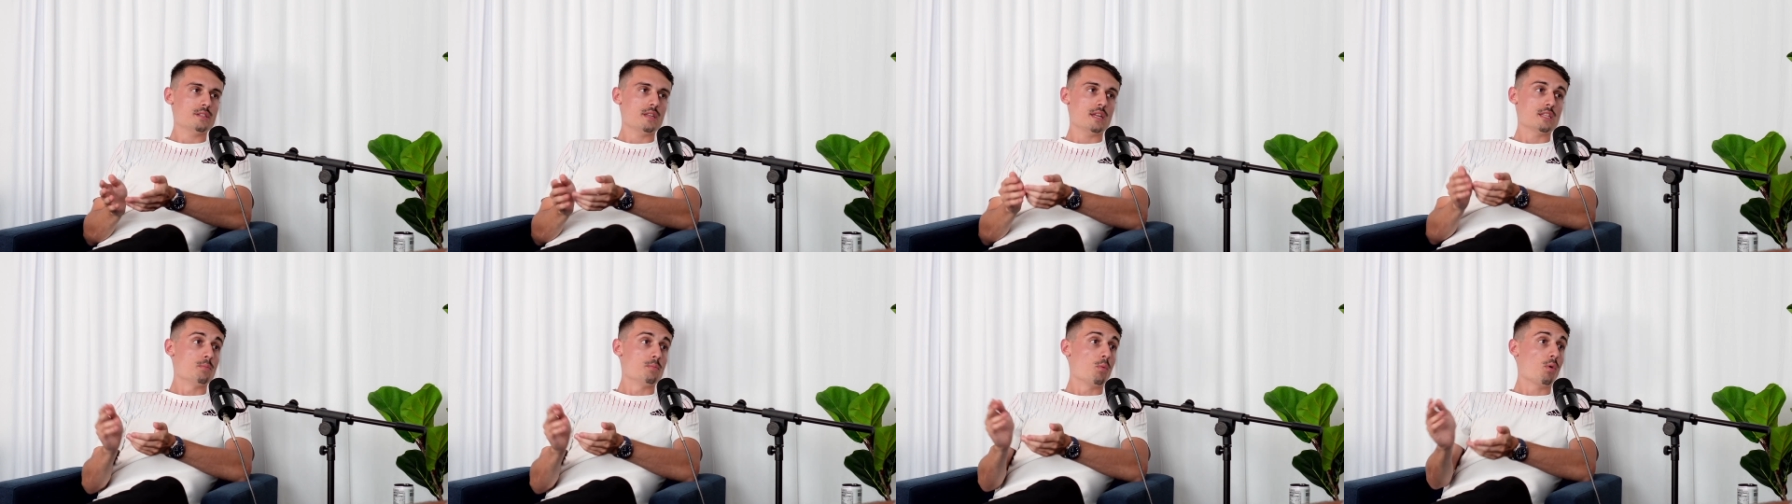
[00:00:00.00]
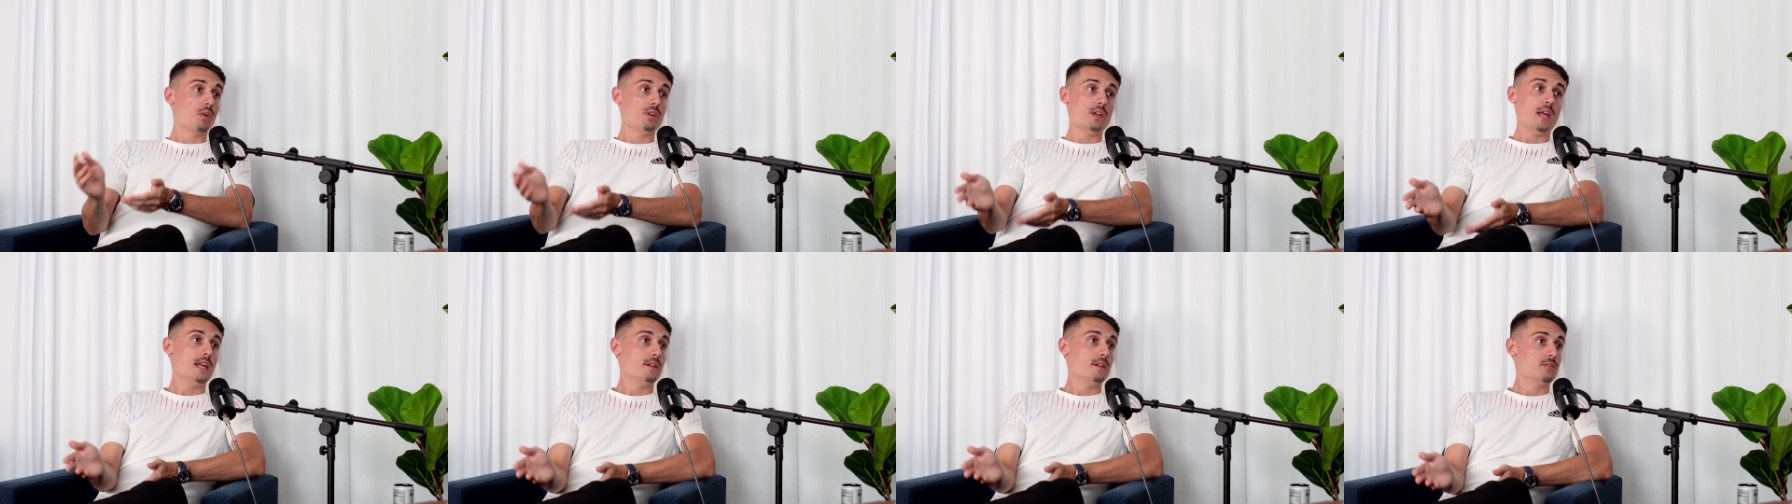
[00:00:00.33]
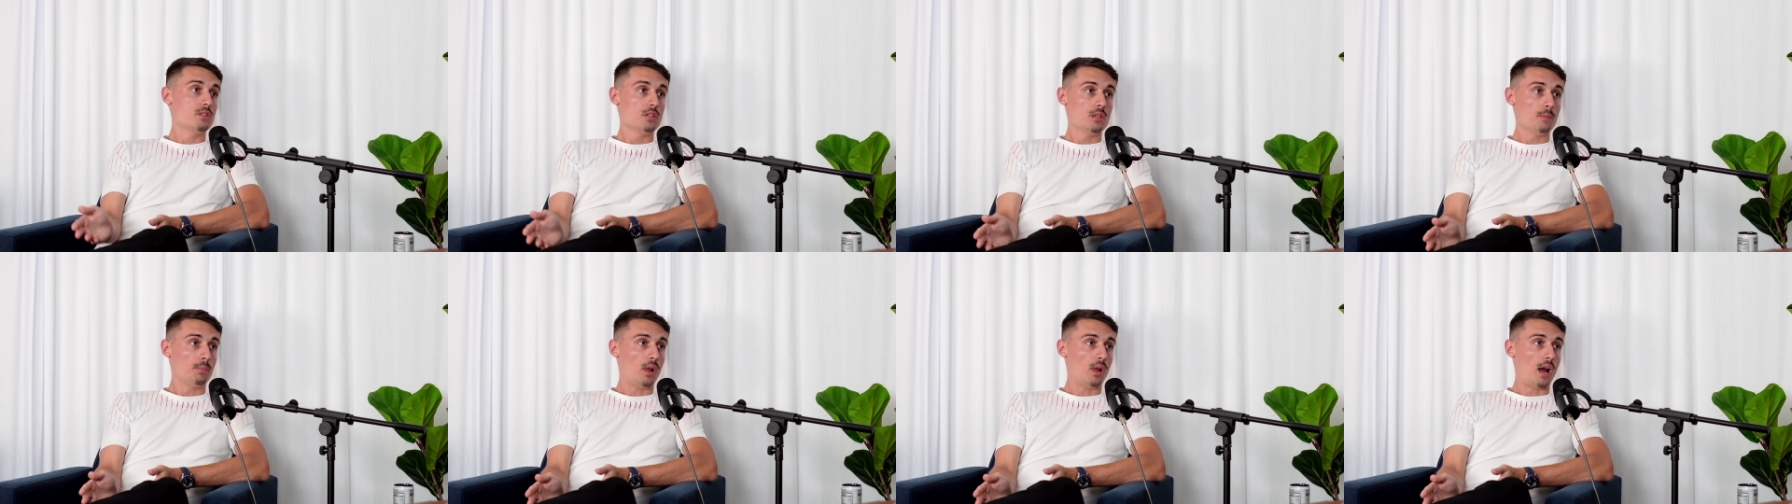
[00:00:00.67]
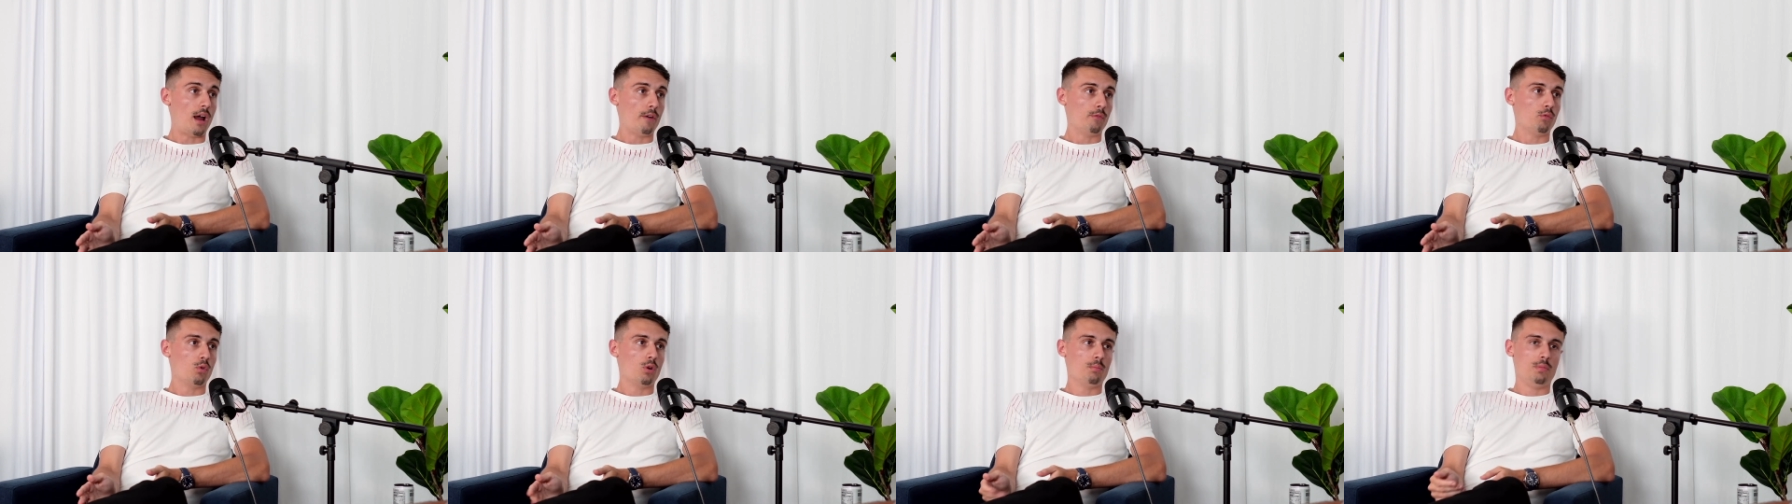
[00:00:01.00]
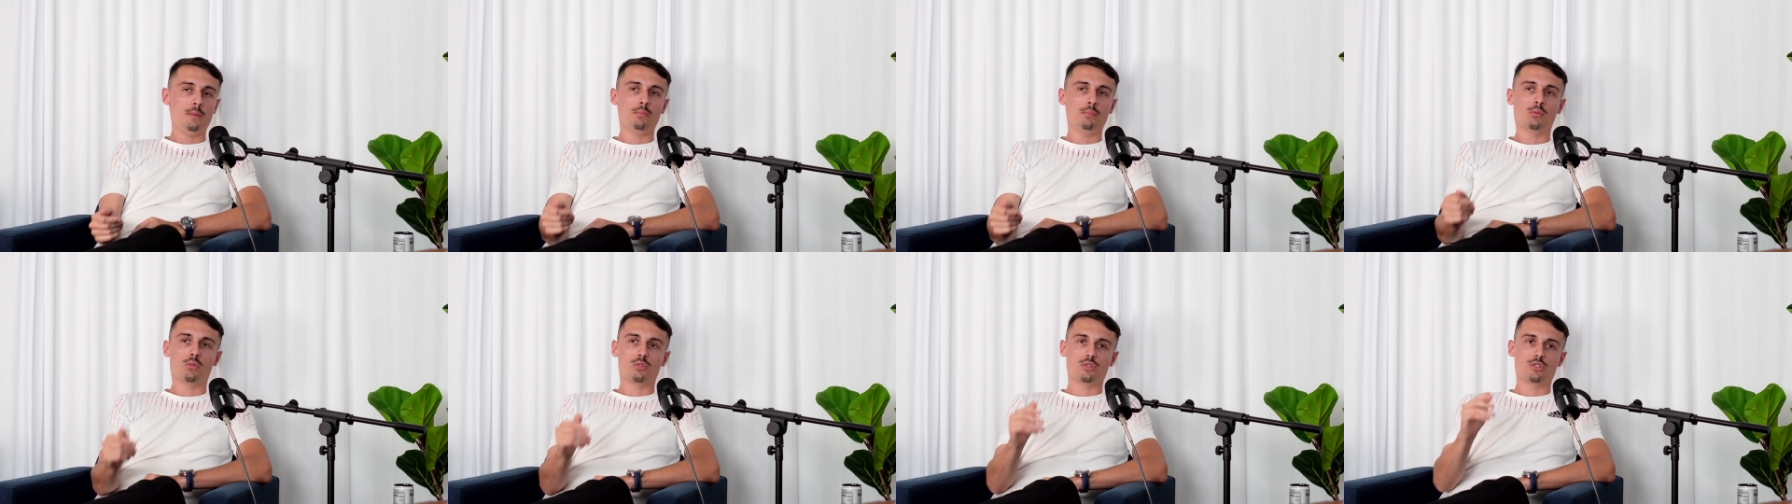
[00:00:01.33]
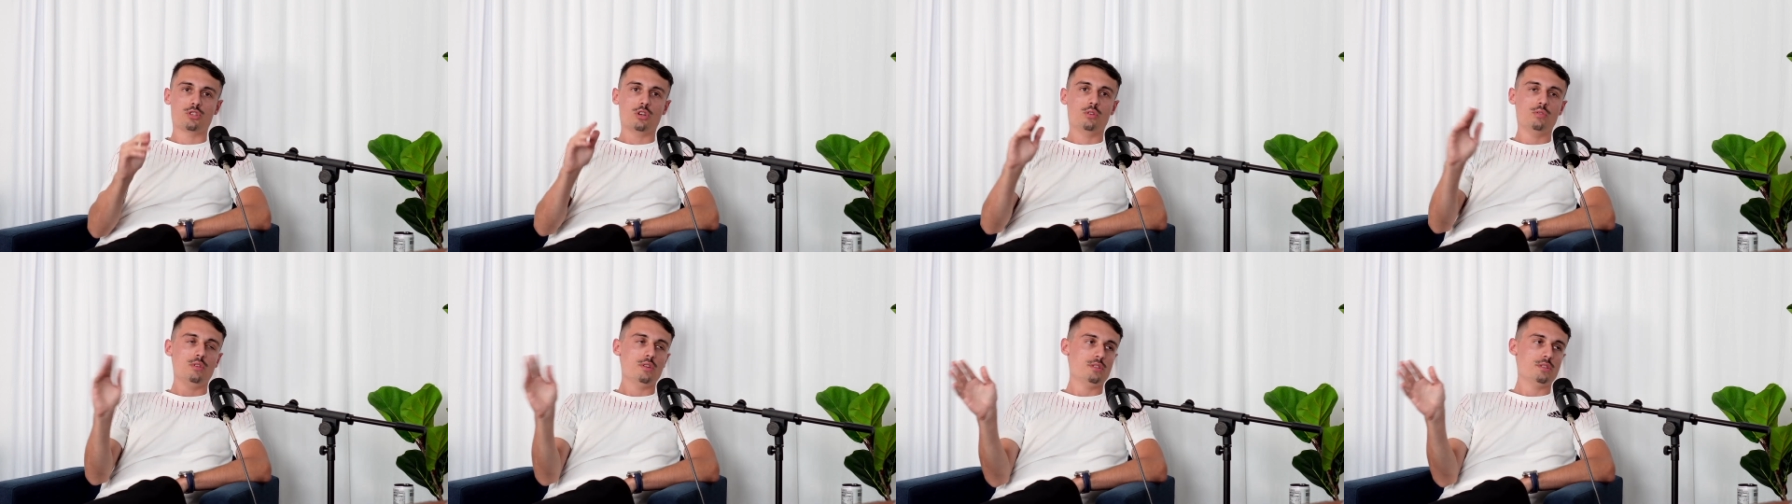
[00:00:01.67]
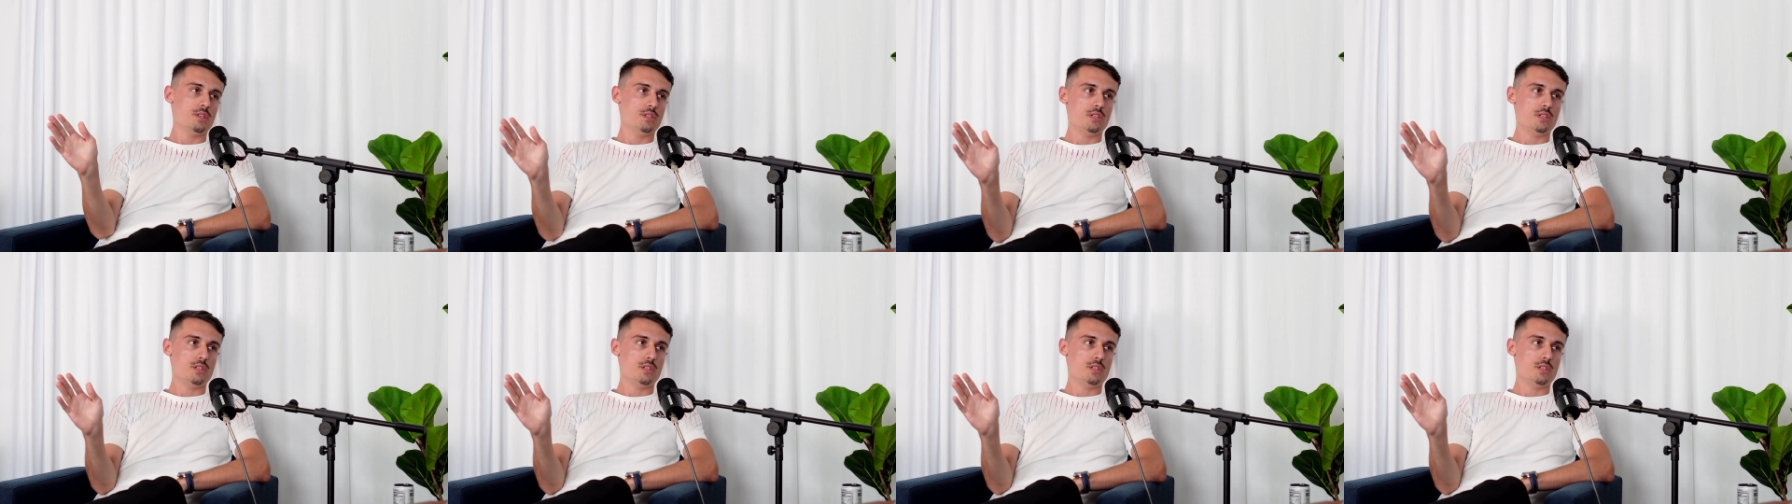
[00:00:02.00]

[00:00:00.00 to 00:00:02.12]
It's more native to the platform. People are so used to